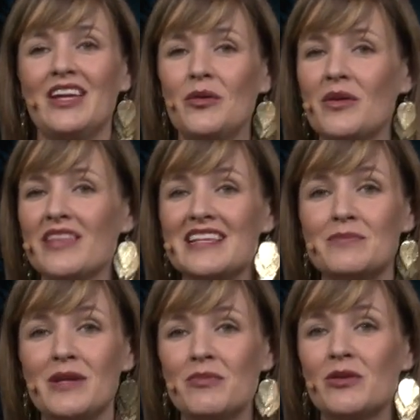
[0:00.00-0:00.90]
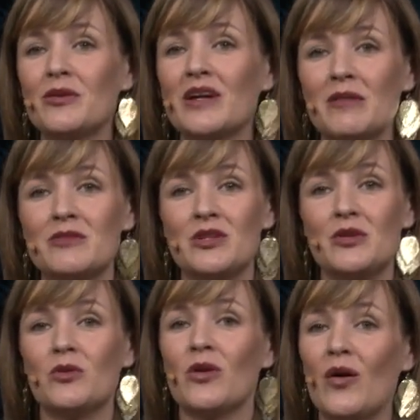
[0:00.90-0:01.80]
You and these people who come
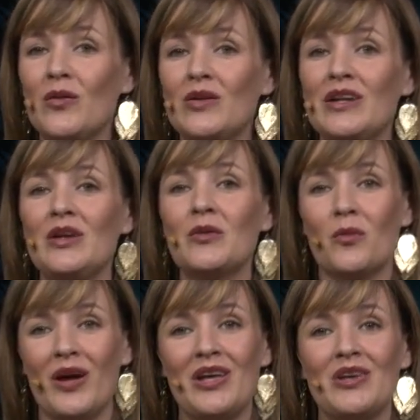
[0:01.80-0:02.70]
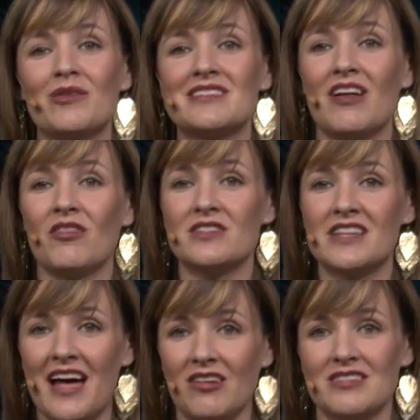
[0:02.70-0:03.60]
to you will only wear
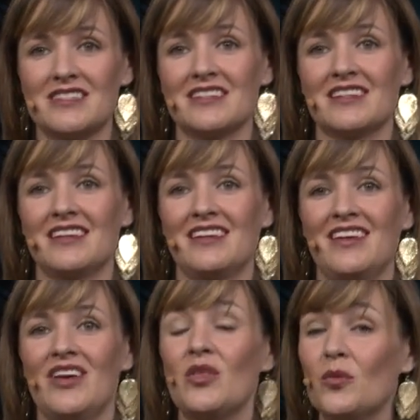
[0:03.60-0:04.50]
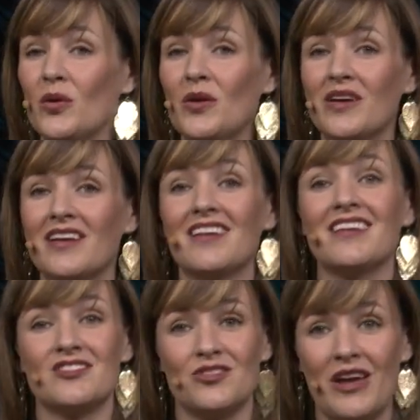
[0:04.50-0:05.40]
yourselves out. The work
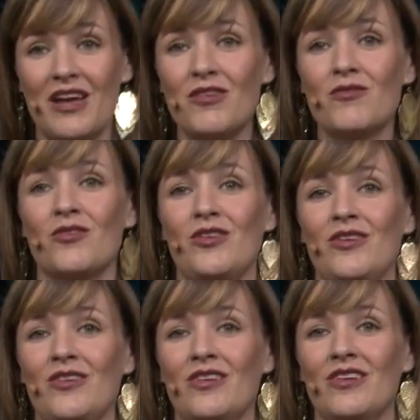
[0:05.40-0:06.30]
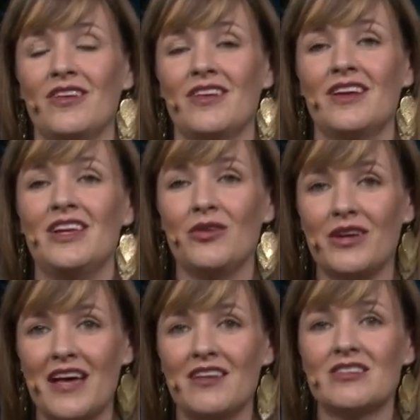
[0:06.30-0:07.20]
is too heavy for you. You
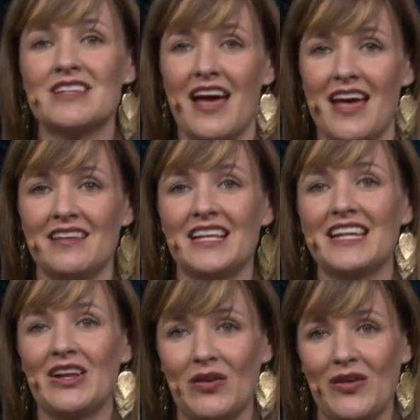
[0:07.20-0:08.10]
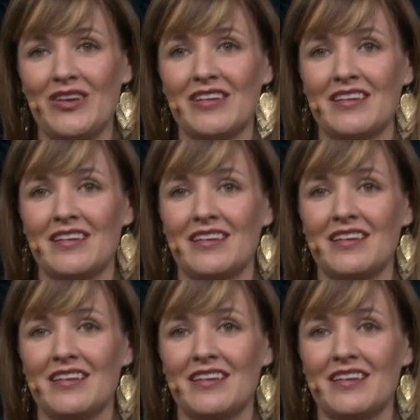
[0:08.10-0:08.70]
cannot handle it alone.